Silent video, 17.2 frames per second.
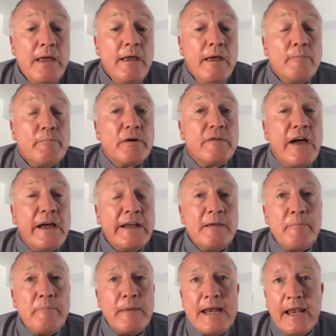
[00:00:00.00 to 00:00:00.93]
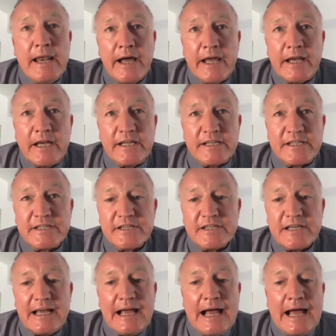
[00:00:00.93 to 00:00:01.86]
Providing bin
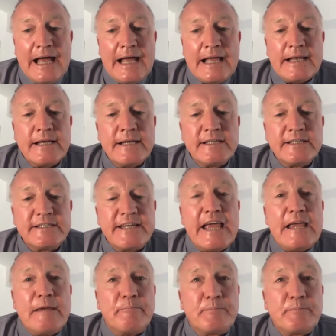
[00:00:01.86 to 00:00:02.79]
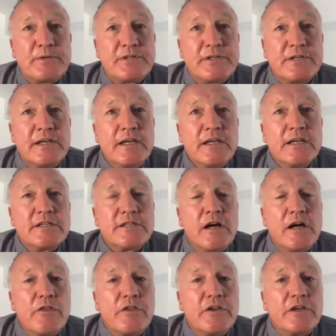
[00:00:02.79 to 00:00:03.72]
liners and tapes
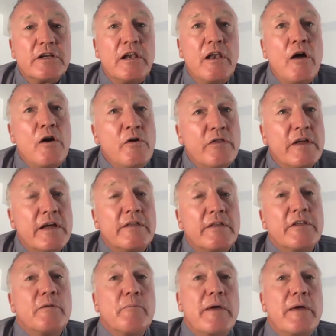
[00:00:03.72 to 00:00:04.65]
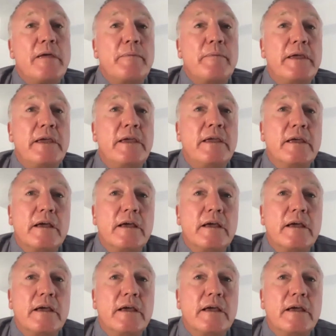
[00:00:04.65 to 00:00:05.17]
so that clothing that may be